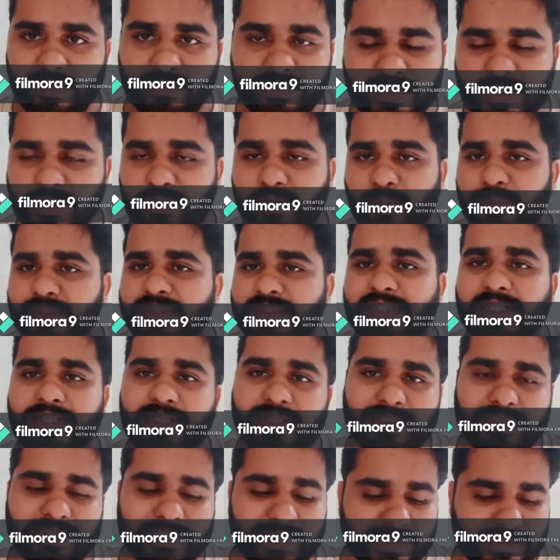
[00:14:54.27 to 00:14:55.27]
which you will be
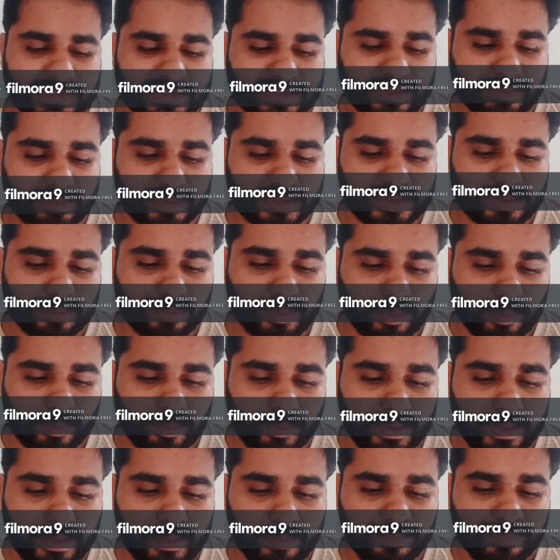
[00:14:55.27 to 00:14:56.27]
studying in the next semester
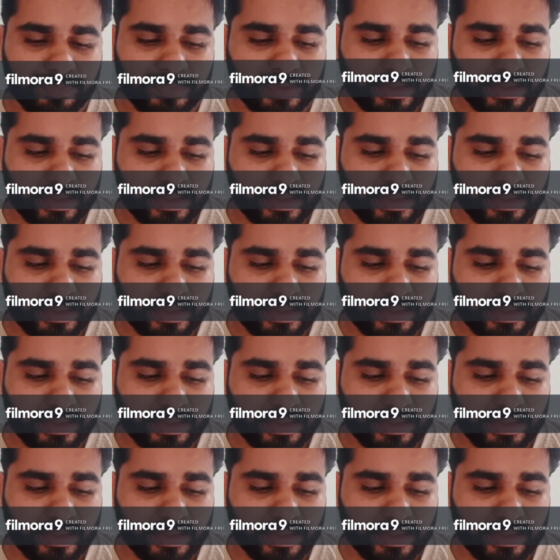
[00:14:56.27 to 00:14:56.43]
probably.